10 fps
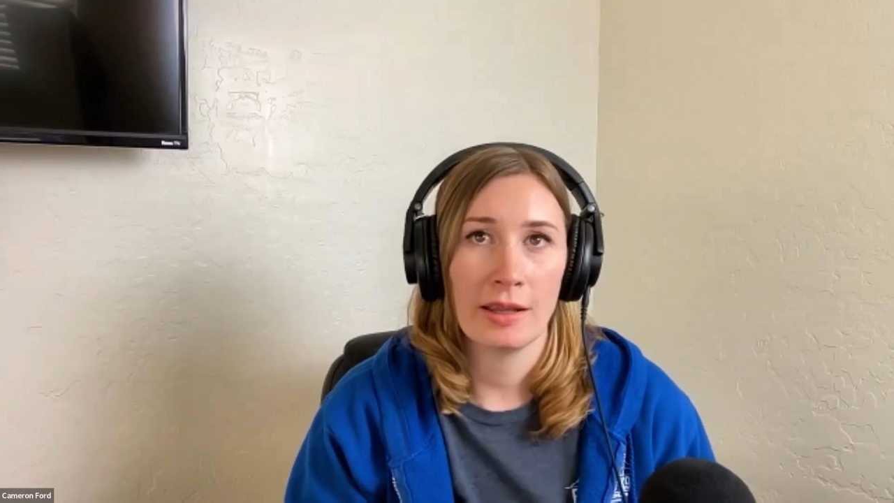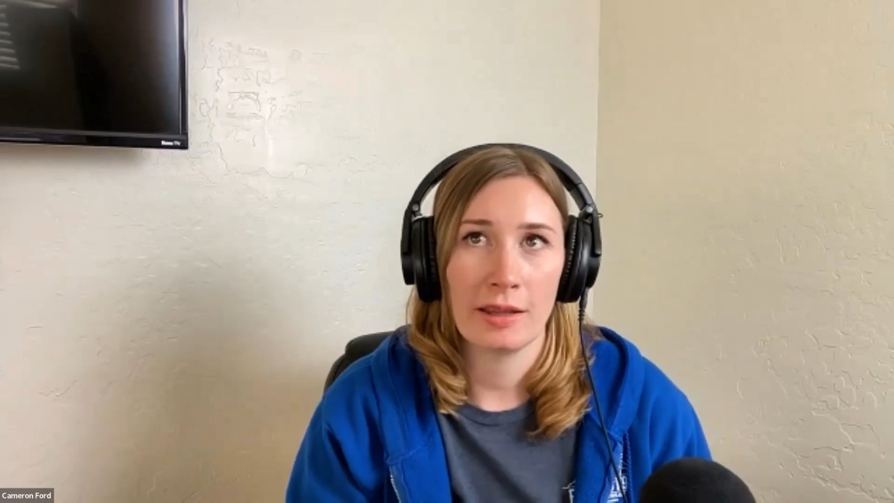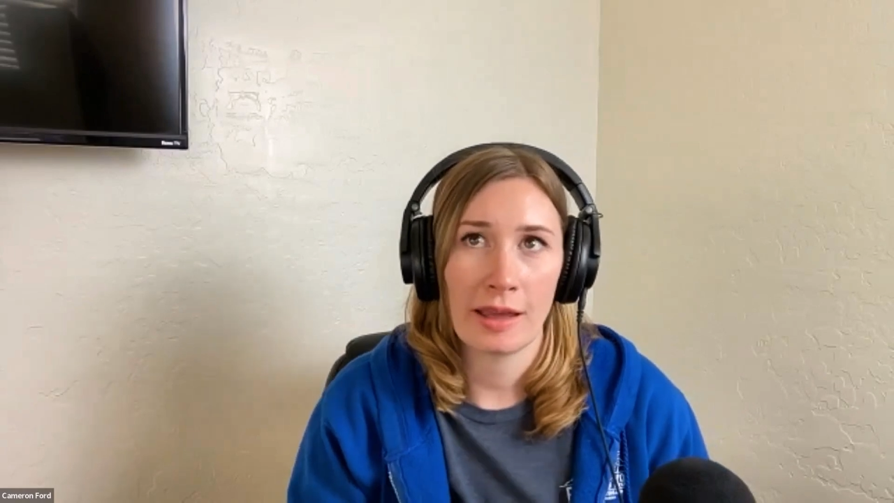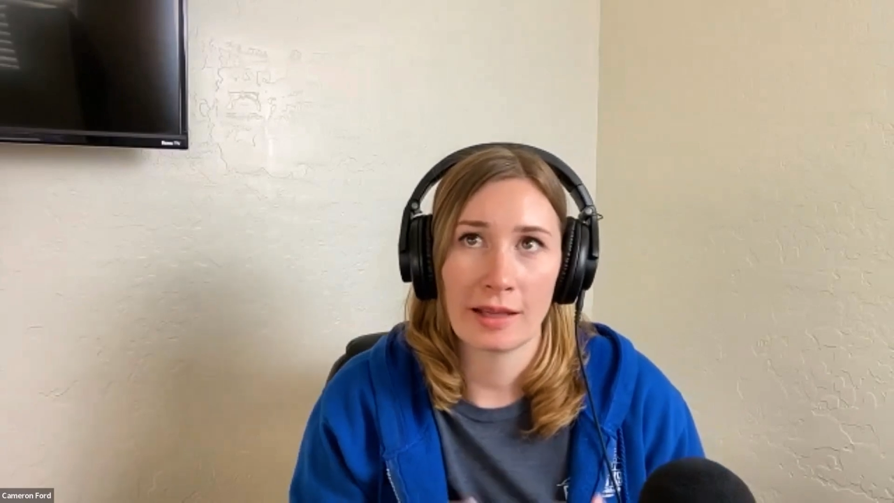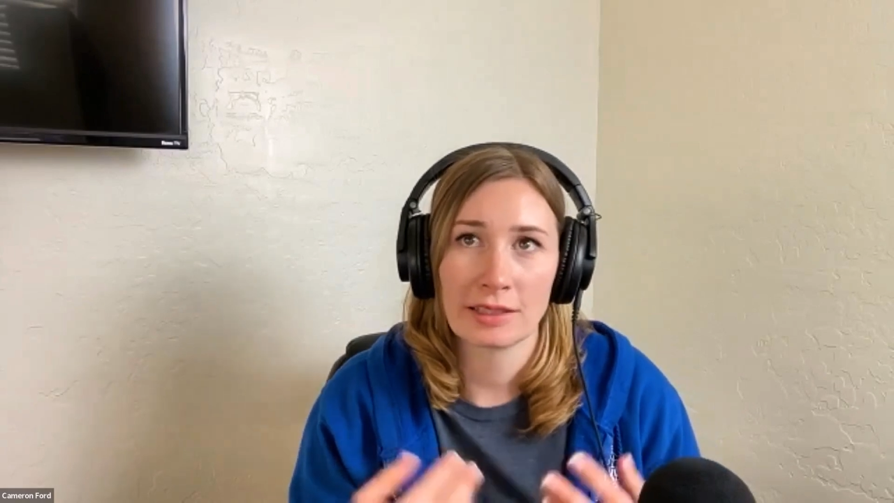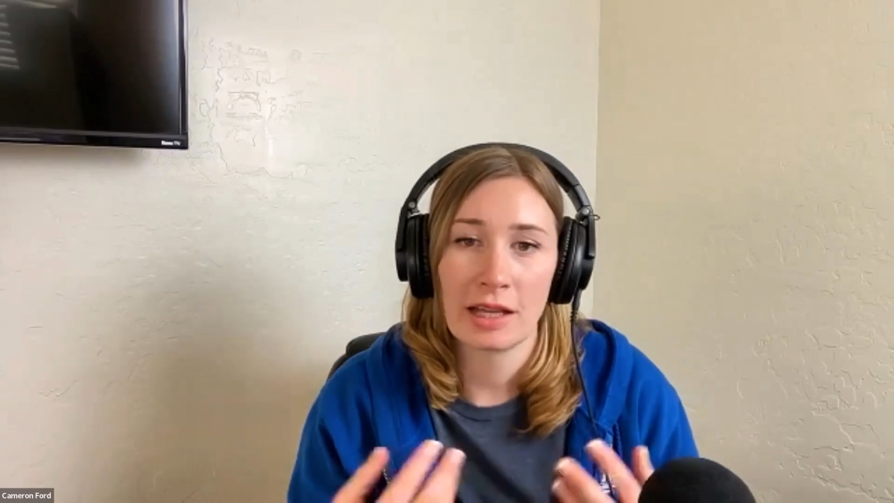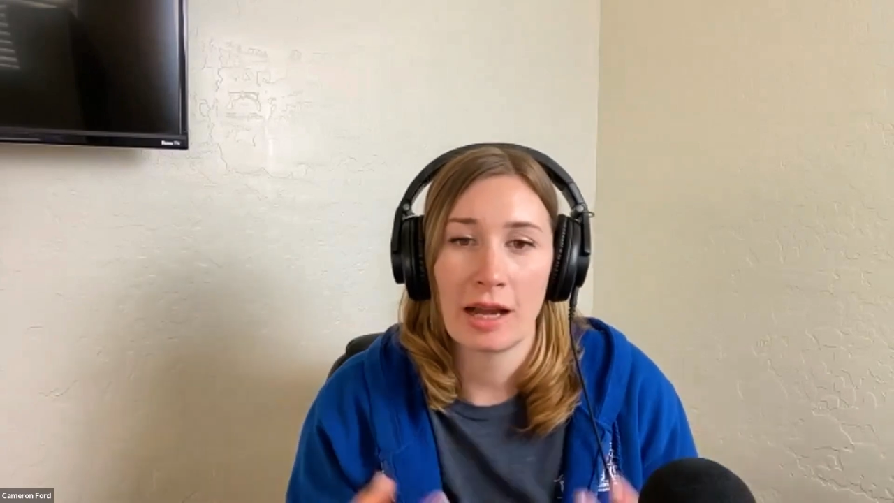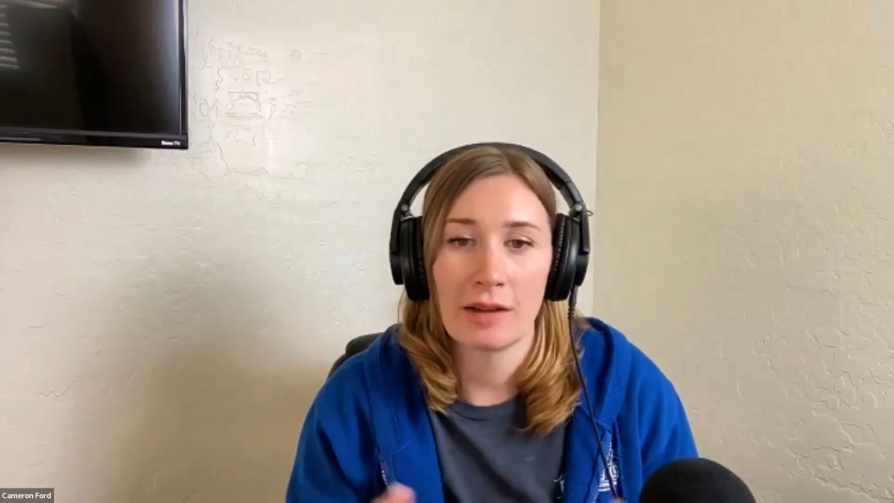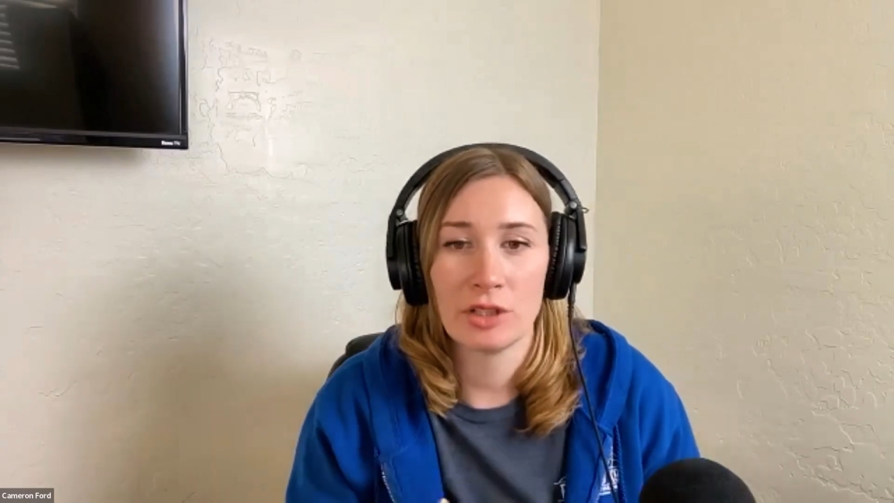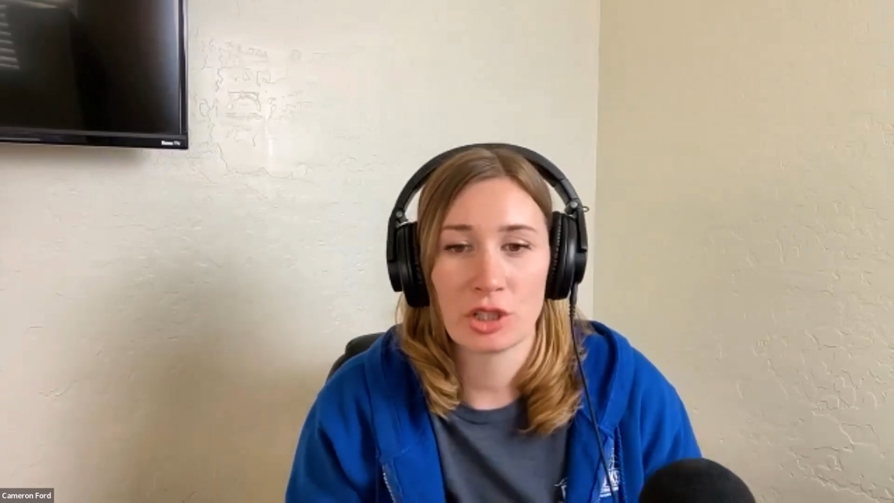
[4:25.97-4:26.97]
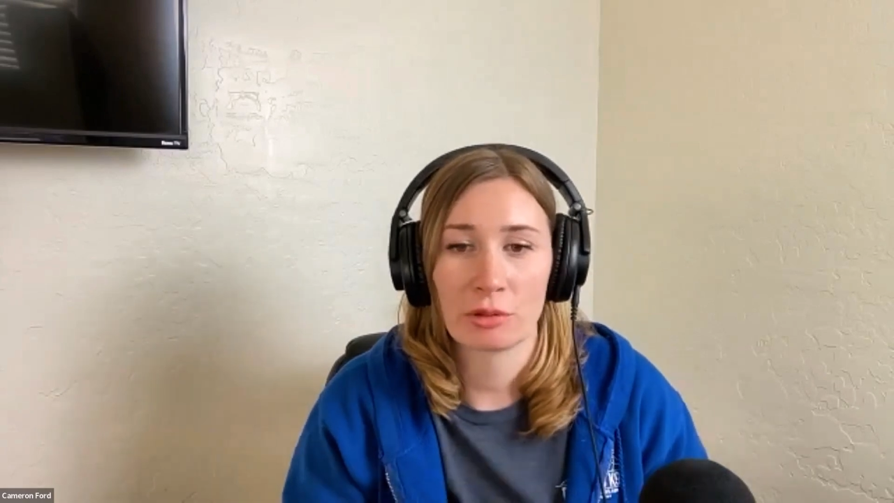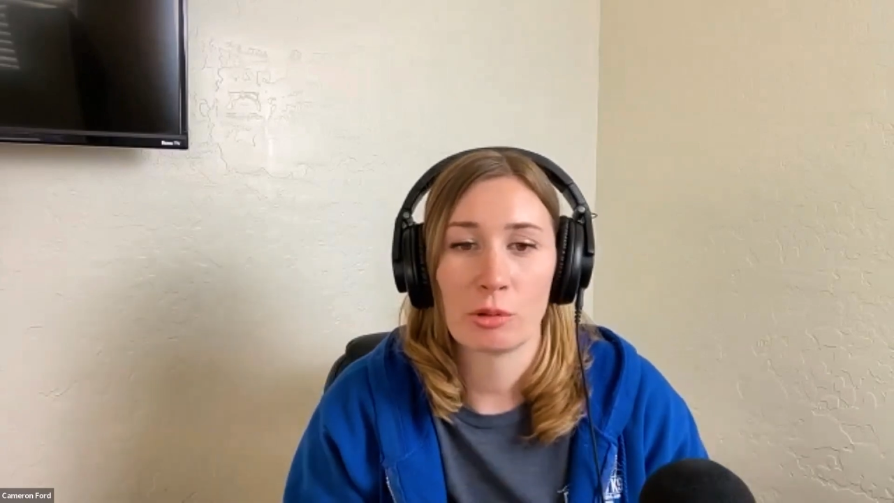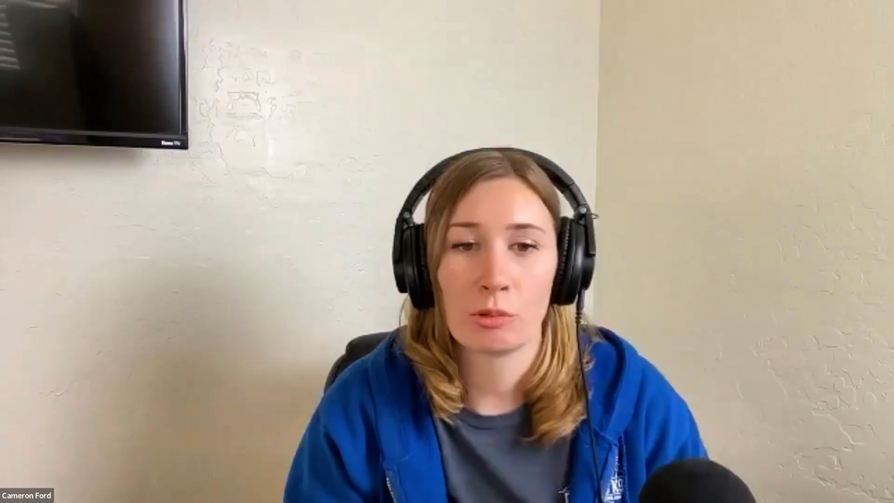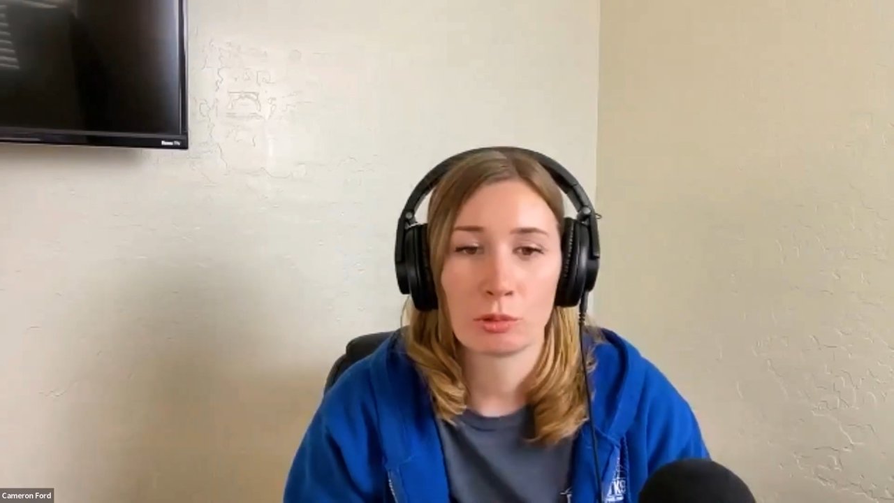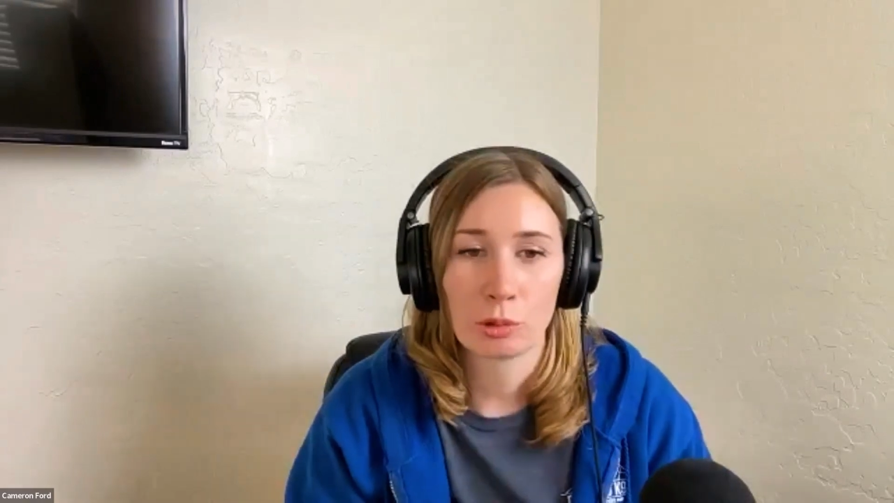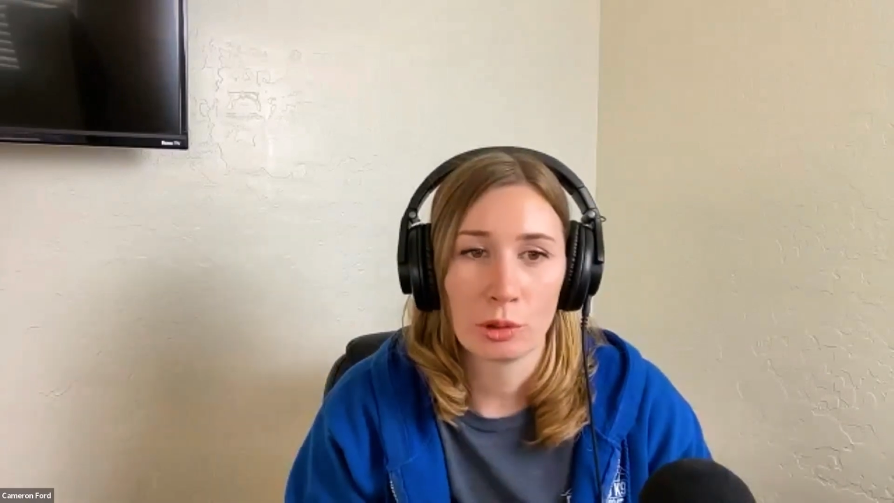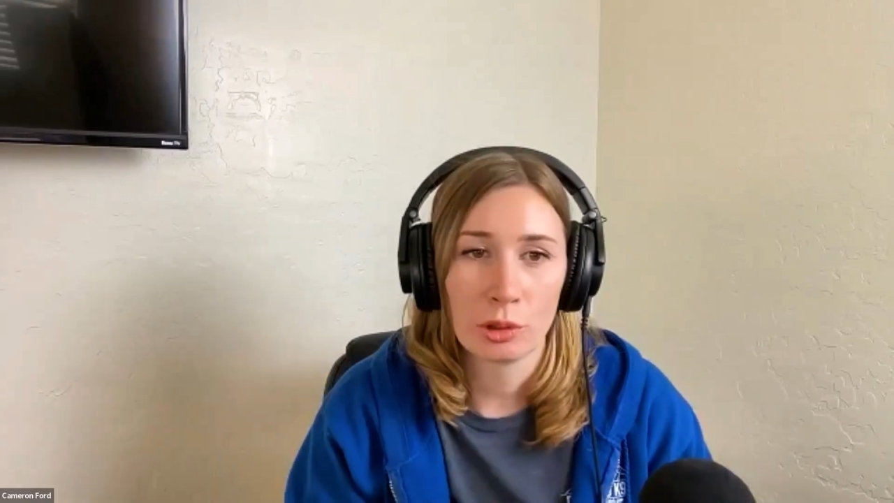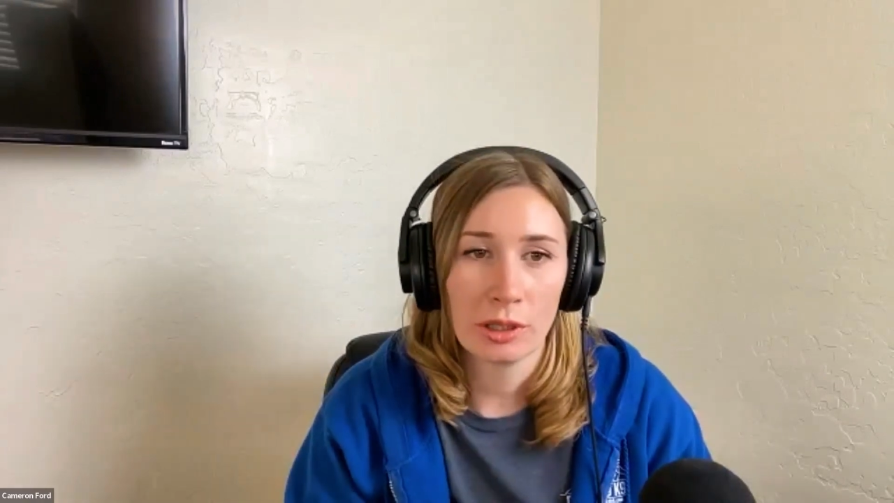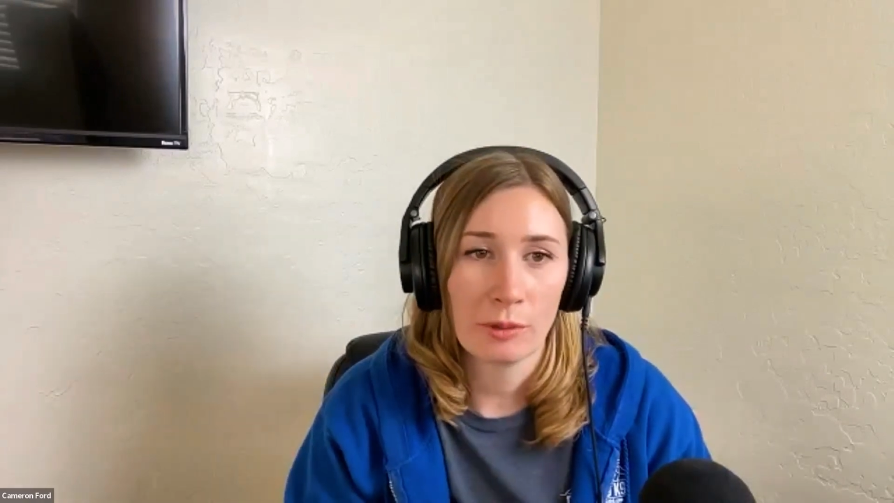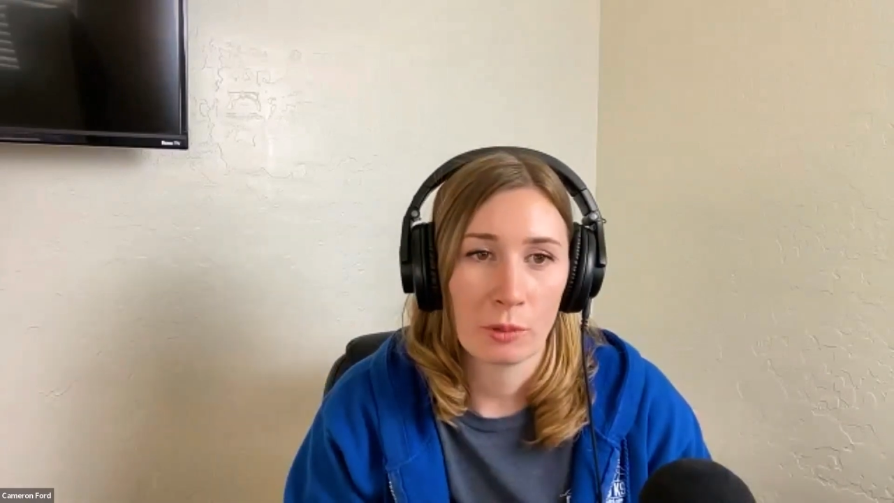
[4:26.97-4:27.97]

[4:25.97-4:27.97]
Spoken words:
as kind of a general rule,